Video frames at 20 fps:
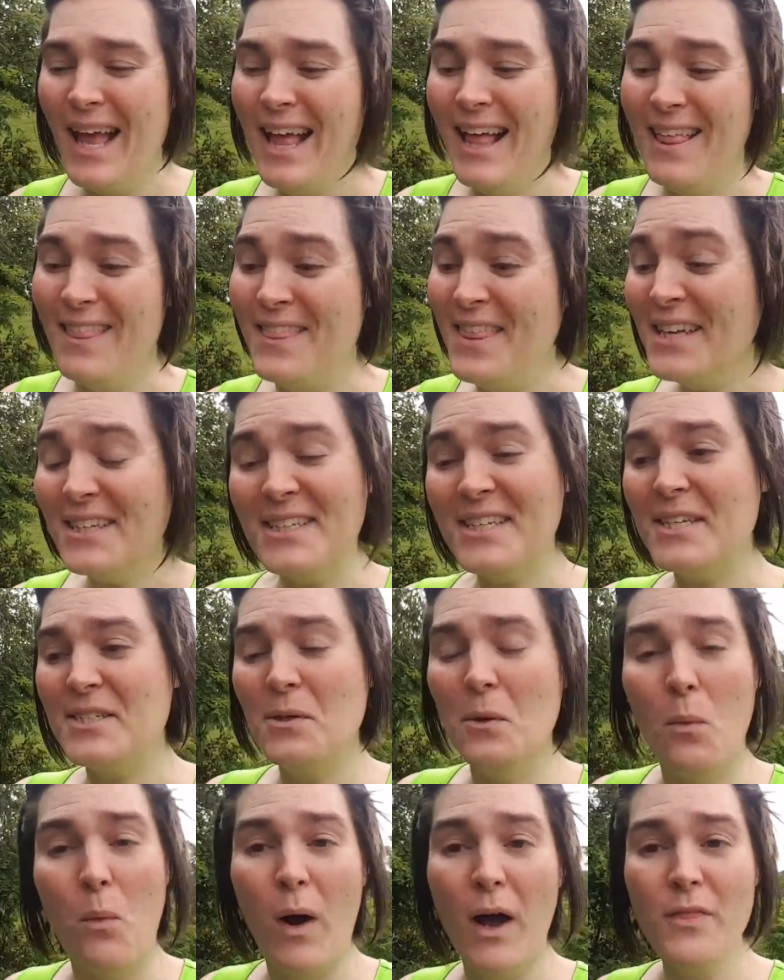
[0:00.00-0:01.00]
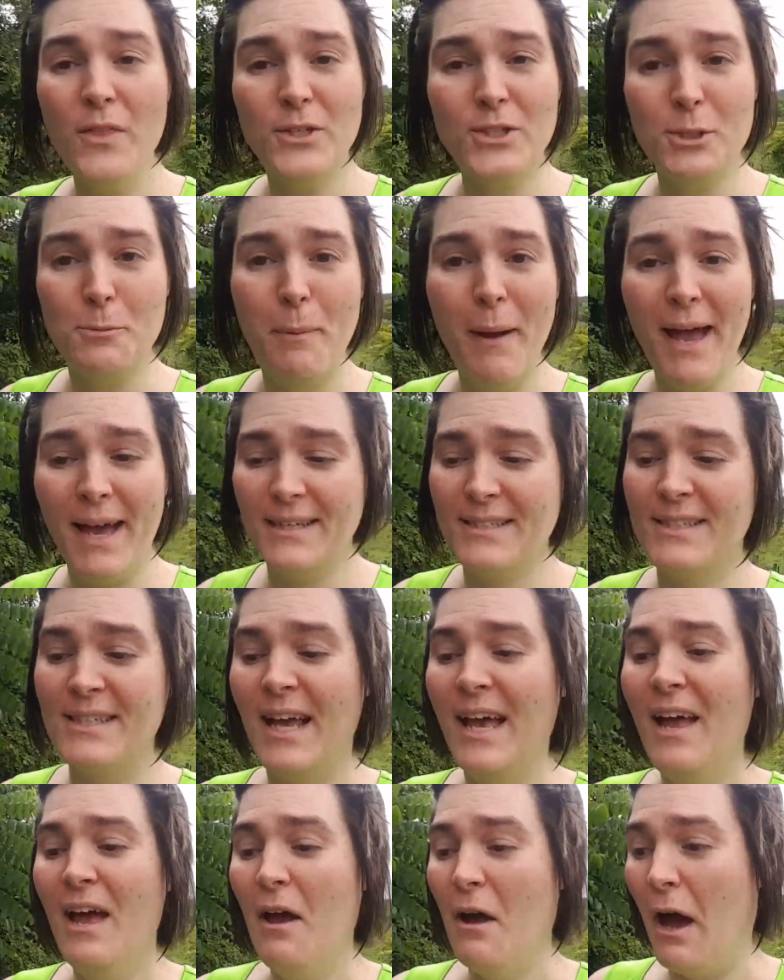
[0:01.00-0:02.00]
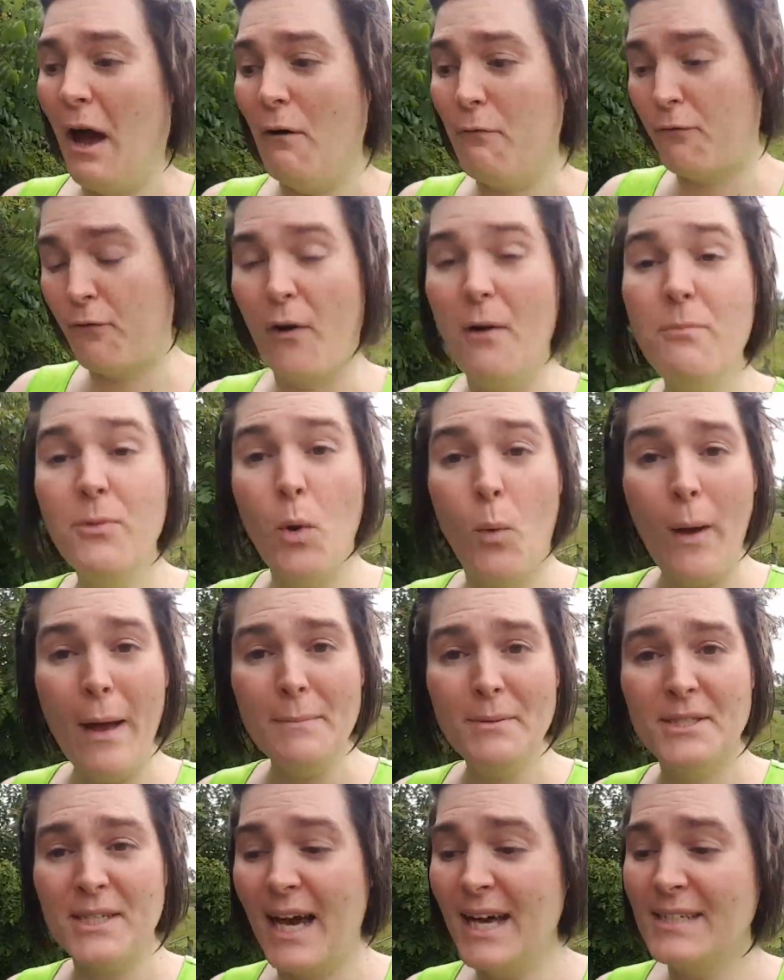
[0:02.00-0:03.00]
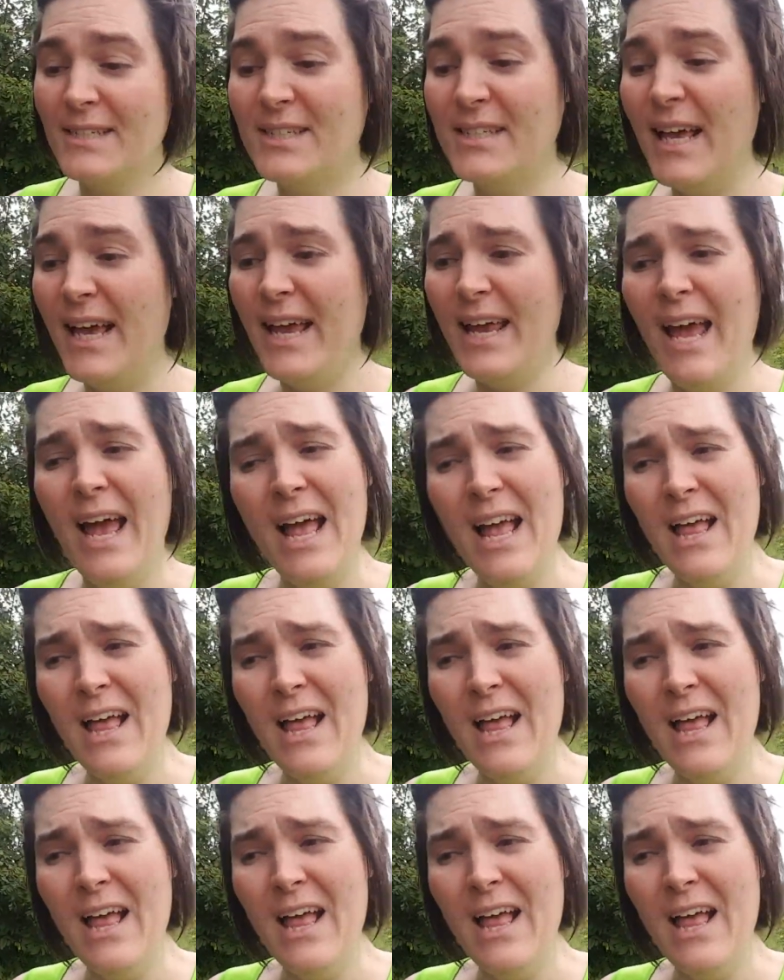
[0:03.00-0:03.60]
this isn't what the specs uh, from the website say